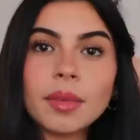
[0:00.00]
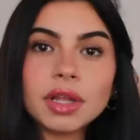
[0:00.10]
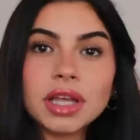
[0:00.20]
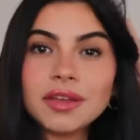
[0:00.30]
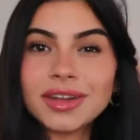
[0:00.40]
I'm
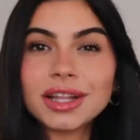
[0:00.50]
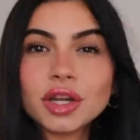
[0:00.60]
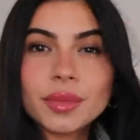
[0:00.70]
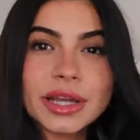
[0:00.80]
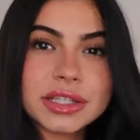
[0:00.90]
gonna leave in a
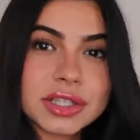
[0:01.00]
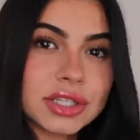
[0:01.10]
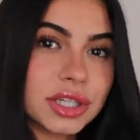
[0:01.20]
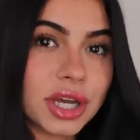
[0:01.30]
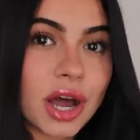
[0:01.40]
little bit
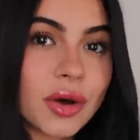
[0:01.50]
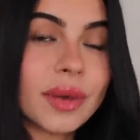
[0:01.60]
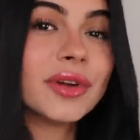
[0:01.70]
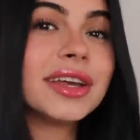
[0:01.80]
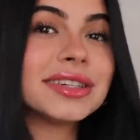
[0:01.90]
to go.
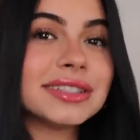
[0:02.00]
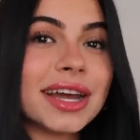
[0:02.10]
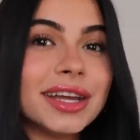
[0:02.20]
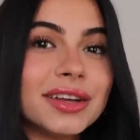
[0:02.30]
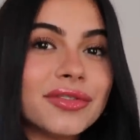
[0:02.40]
I'm really
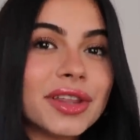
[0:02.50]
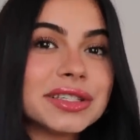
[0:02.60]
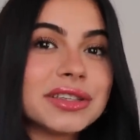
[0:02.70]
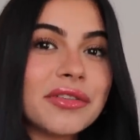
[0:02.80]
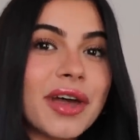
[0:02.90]
excited for
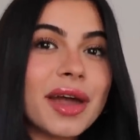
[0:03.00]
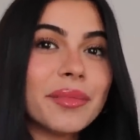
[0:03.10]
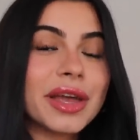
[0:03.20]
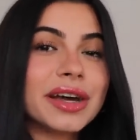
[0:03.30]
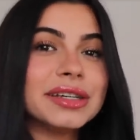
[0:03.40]
this event
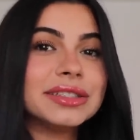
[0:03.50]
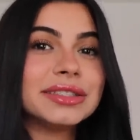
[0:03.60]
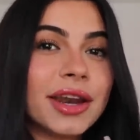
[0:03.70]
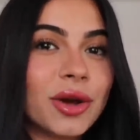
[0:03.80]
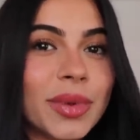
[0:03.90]

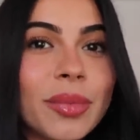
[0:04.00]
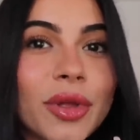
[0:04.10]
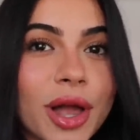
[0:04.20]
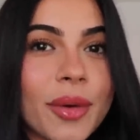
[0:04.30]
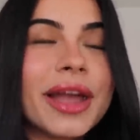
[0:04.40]
because I know people
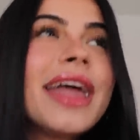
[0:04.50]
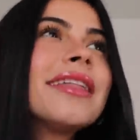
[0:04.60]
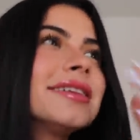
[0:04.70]
going.